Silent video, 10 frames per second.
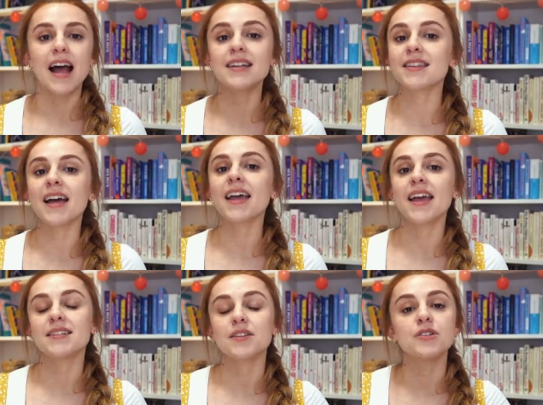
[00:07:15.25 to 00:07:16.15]
And in that
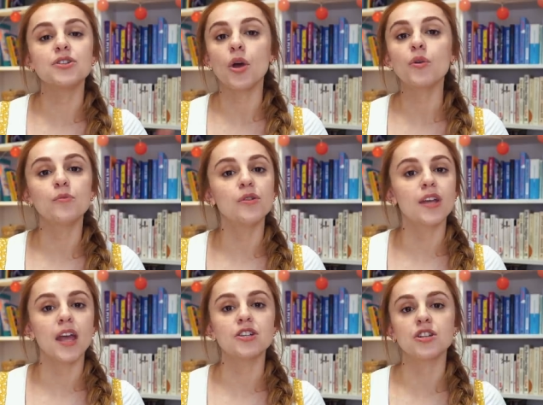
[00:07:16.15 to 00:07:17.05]
case, there is no
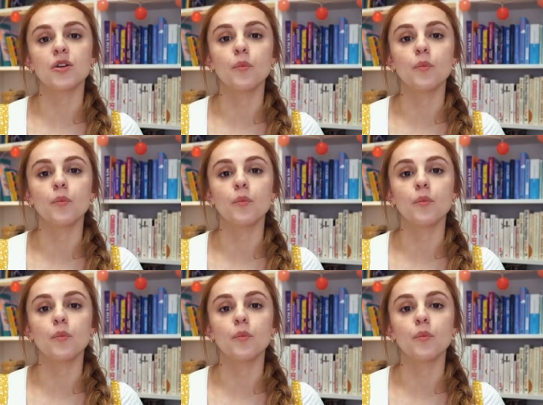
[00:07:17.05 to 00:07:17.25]
communication